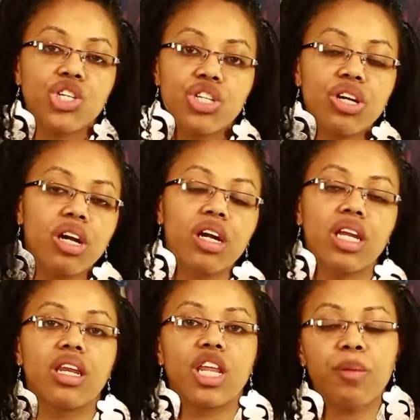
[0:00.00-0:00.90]
sugar in
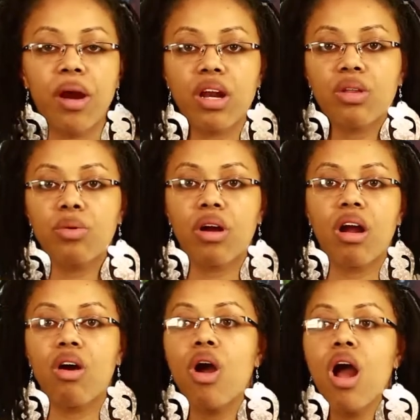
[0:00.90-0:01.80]
another part of the
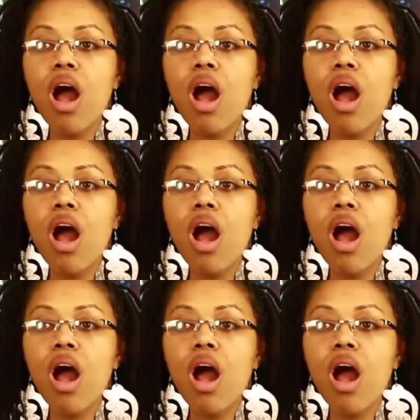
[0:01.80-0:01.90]
world